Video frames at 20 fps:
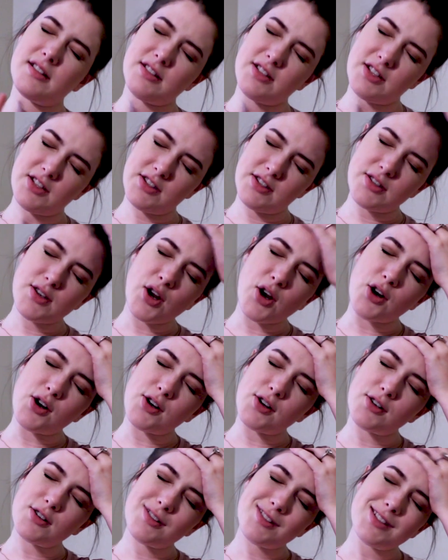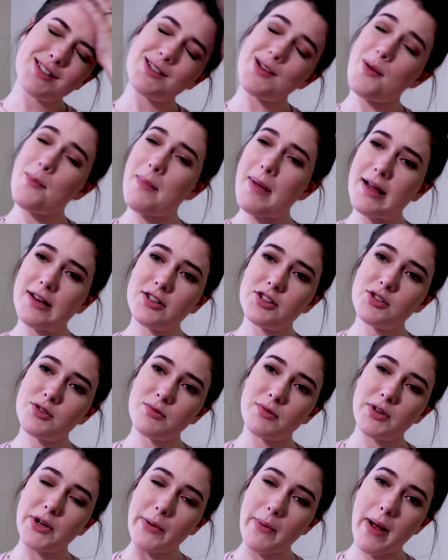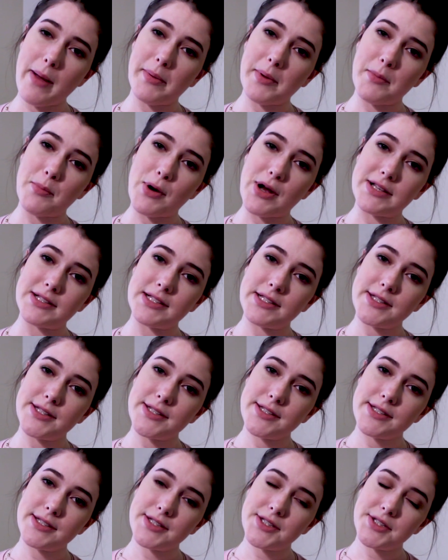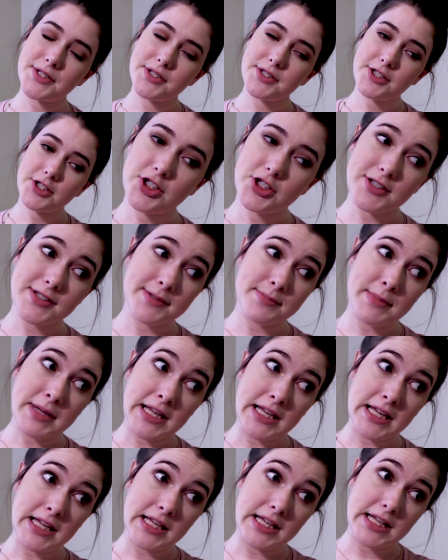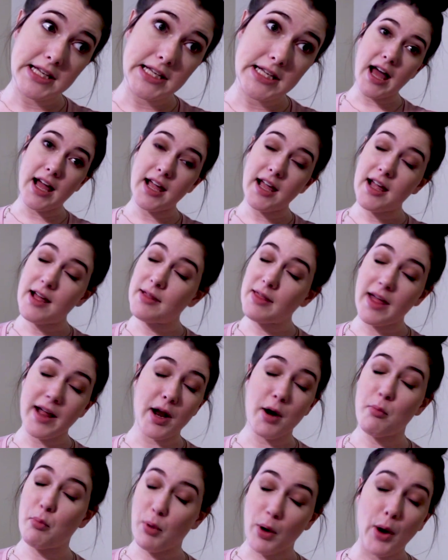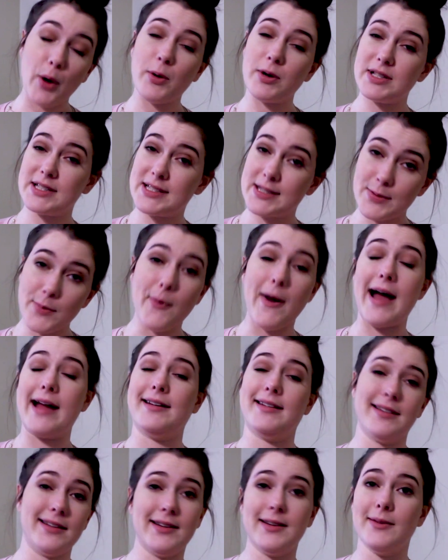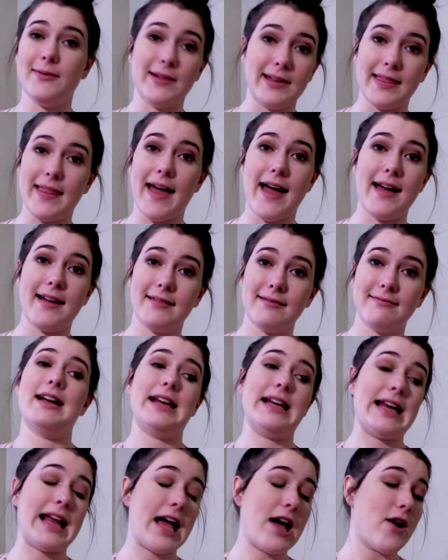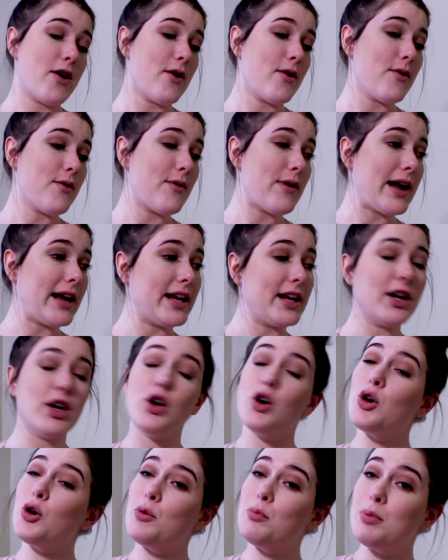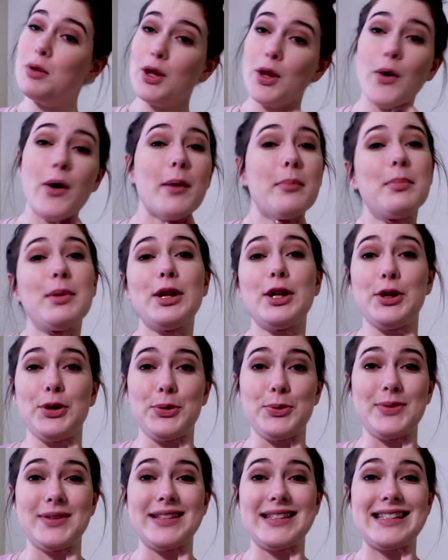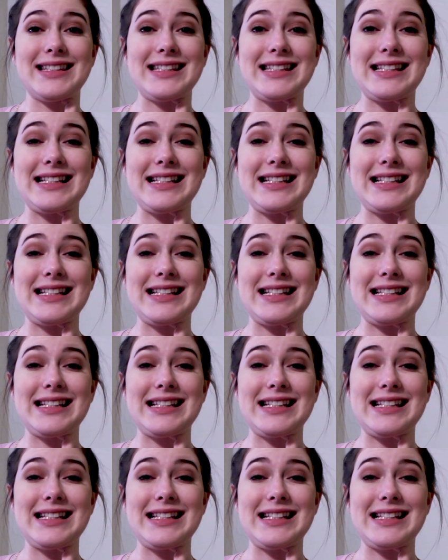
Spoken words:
Just hurt so much when you're wrapping presents? Just me? I like broke sweat doing that, and now I get to go blow up balloons.